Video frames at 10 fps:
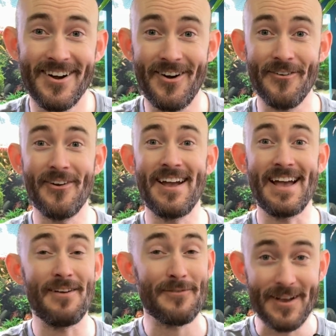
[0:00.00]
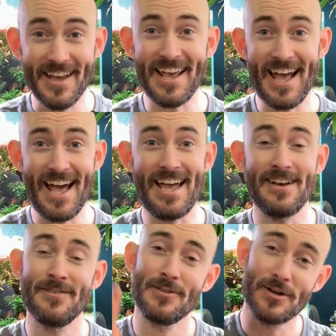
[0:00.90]
All right, I forgot to add,
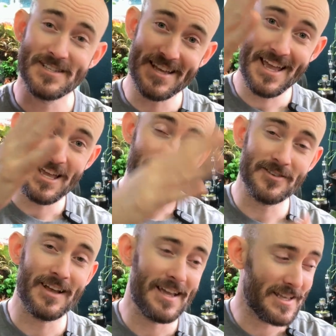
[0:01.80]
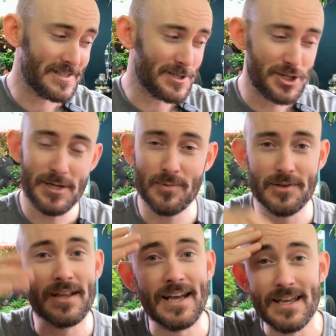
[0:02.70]
there is a Hager light. It's a cheaper
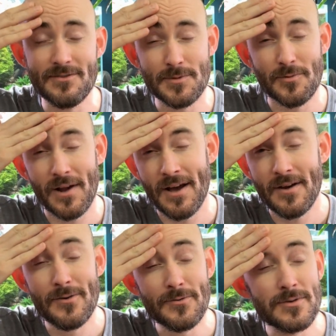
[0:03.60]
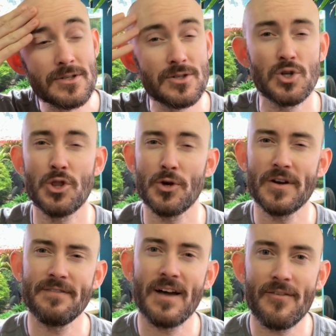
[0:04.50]
light. It was around
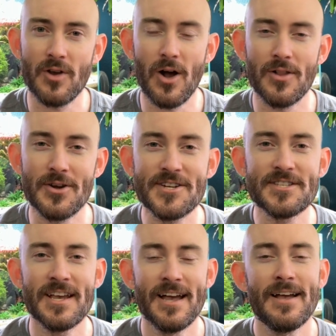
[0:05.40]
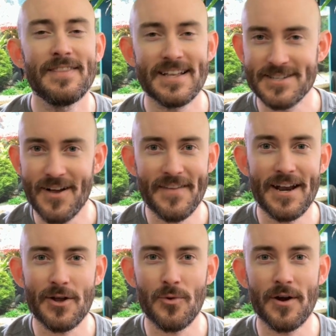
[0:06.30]
$35. That's on that
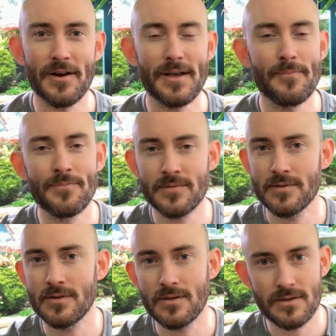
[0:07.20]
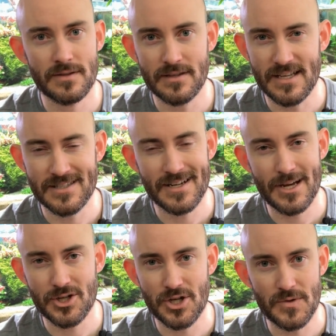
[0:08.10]
aquarium. It's not
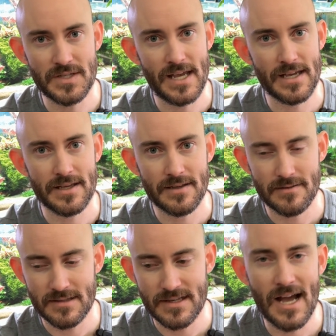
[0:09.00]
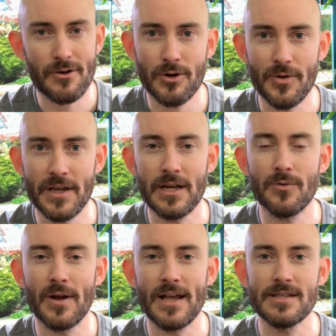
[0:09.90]
a show tank, not growing any
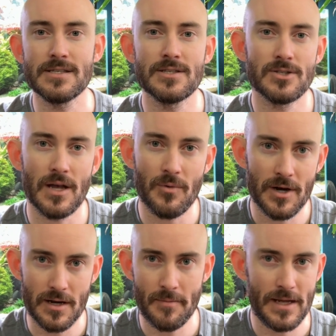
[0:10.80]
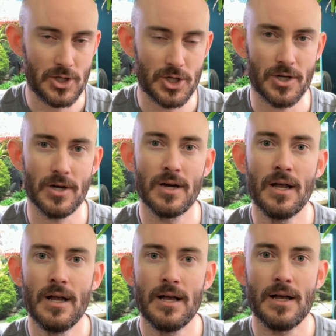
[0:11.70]
reds, so I wanted to make sure
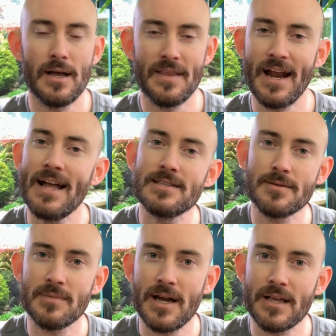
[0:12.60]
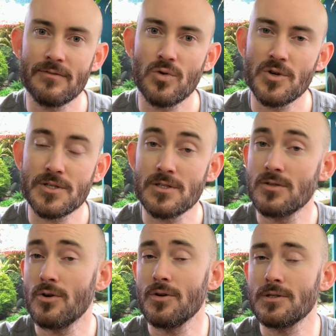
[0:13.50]
that I had some lighting, of course, because
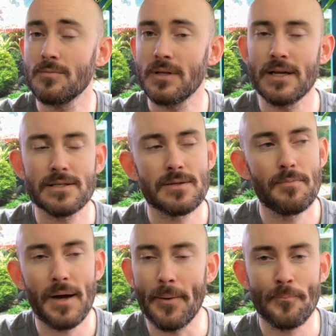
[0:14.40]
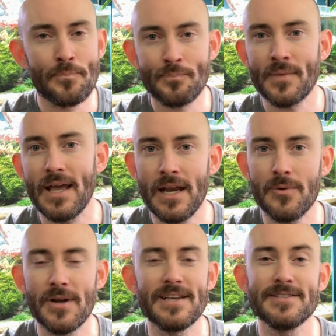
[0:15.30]
it's growing some plants. But
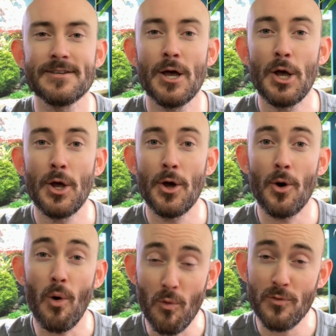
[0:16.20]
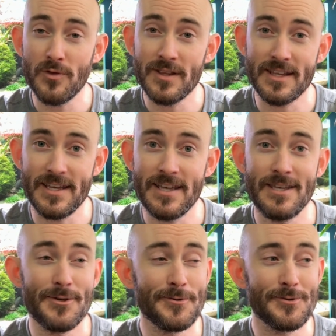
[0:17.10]
anyways, hopefully
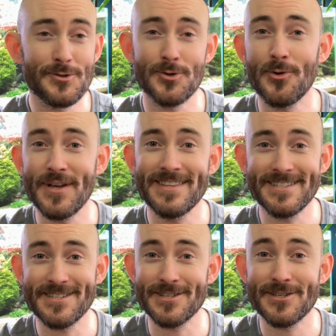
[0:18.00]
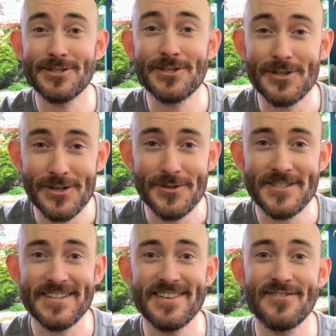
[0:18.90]
you enjoy this
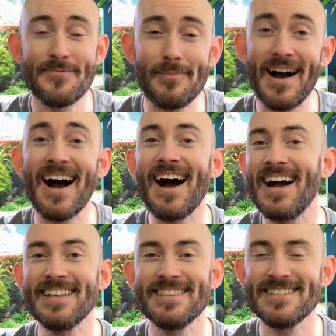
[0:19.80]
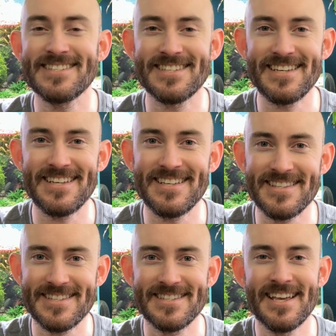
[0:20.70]
exclusive behind the
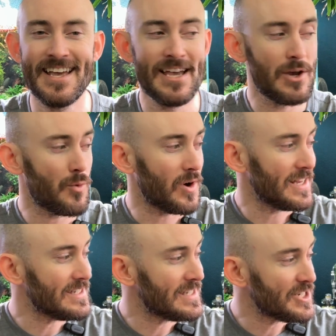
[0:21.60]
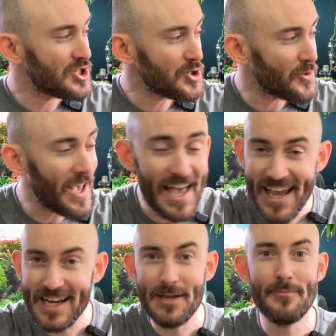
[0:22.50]
scenes where I didn't do
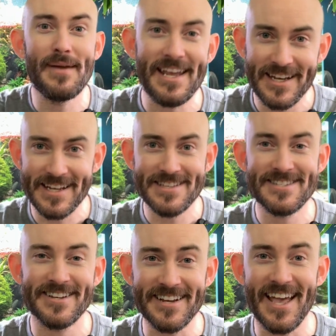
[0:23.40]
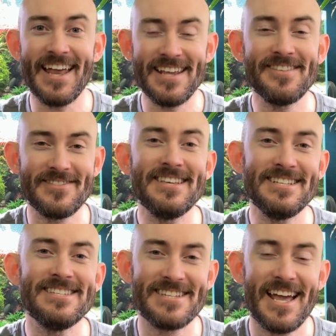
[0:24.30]
any maintenance on any of
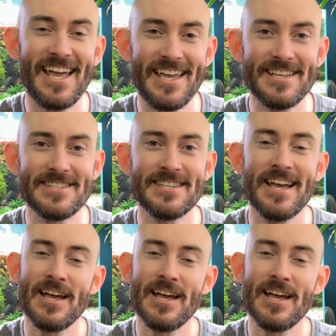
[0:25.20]
these tanks.